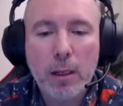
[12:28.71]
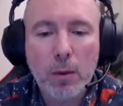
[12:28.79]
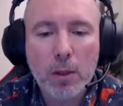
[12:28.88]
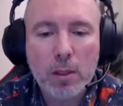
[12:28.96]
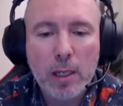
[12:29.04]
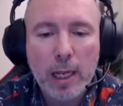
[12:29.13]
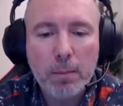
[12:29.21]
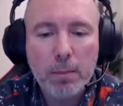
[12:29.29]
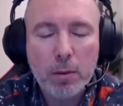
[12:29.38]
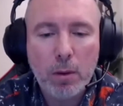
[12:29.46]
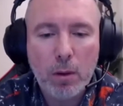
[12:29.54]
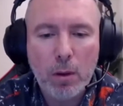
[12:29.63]
There was an
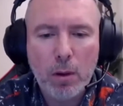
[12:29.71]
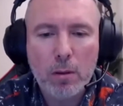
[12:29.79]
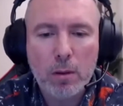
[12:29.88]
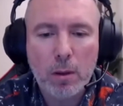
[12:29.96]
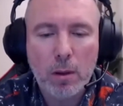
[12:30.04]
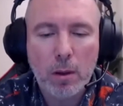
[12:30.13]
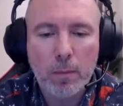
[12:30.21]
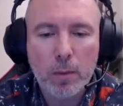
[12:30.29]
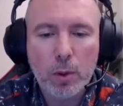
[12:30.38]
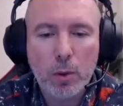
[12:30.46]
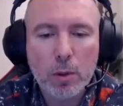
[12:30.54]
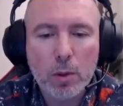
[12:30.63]
app called
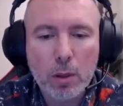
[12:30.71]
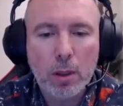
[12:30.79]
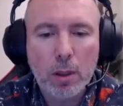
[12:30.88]
Totok.